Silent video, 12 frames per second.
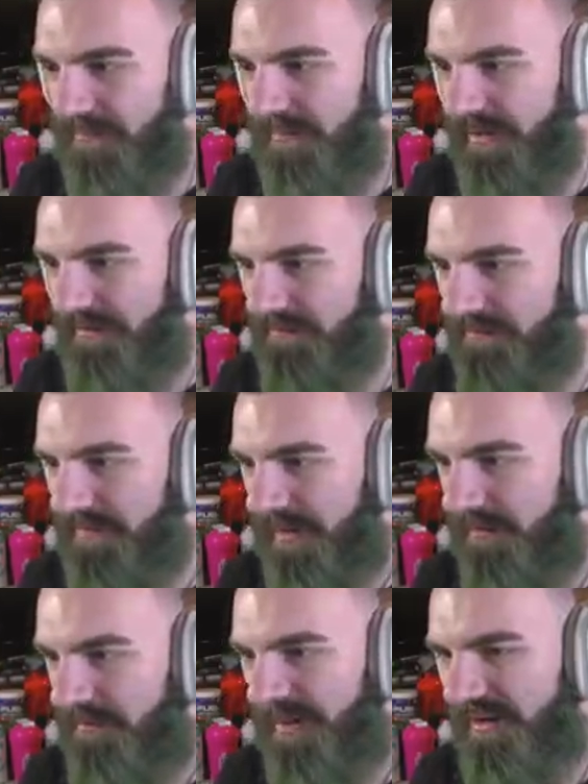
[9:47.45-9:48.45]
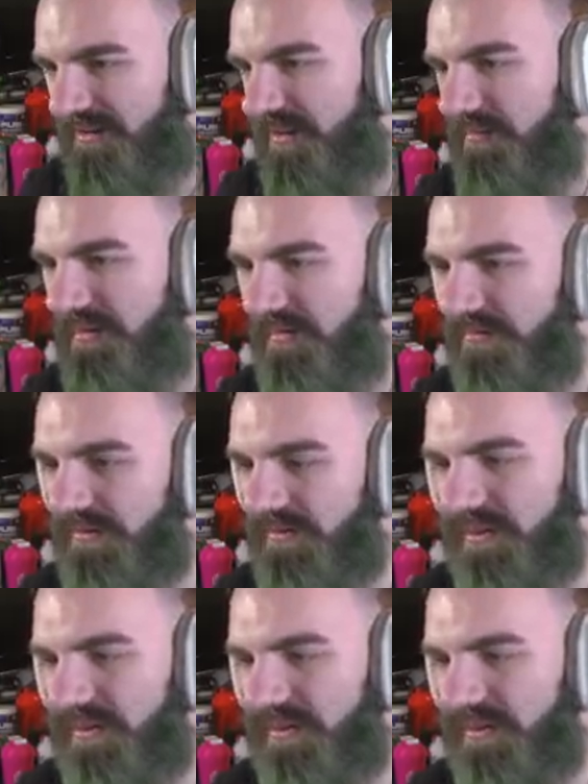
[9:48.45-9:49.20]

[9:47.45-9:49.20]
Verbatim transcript: and they made it something different.